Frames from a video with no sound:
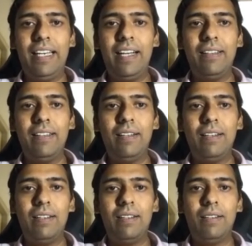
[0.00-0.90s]
any
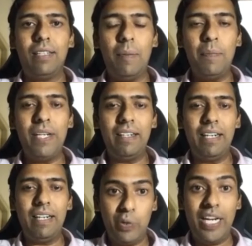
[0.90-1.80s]
other company
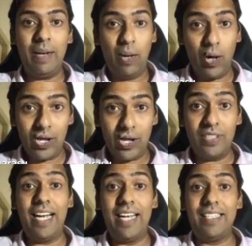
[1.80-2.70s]
right today. And most of the
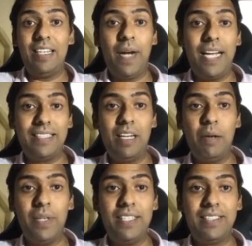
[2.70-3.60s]
SaaS and PaaS
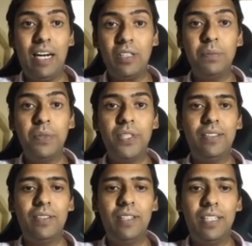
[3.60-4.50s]
companies, cloud
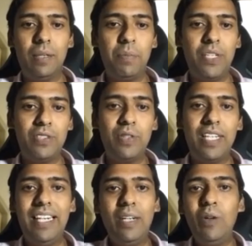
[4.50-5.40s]
computing companies
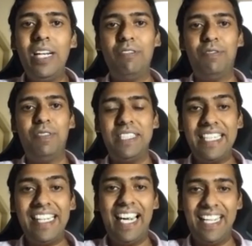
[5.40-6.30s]
today, they don't have
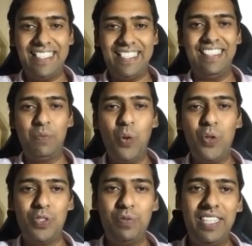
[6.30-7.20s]
physical assets.
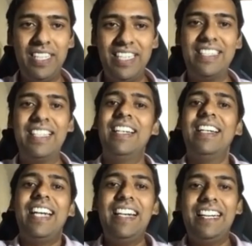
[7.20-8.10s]
Most of it is
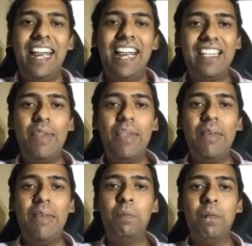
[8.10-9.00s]

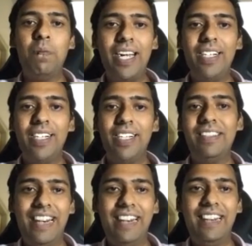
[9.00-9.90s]
intangible brand and
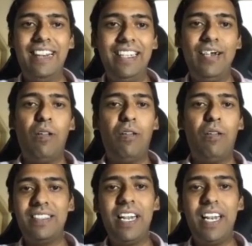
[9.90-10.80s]
tech
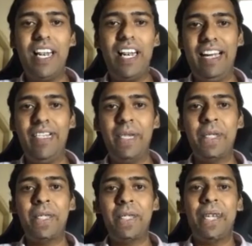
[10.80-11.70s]
offerings that they
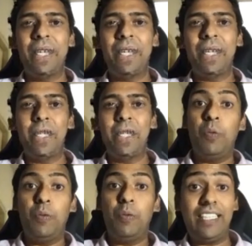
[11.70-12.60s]
have,
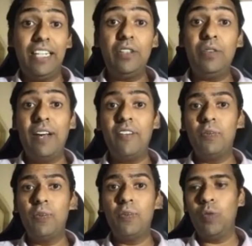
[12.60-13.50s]
which kind of drives
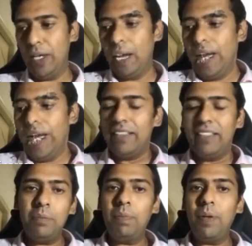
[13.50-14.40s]
more value.
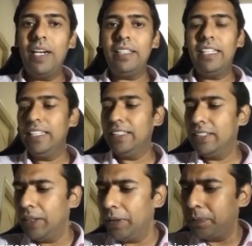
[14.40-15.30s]
Third part Absolutely.
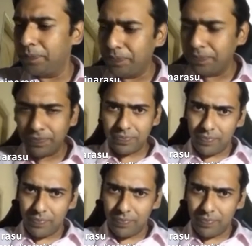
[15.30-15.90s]
Is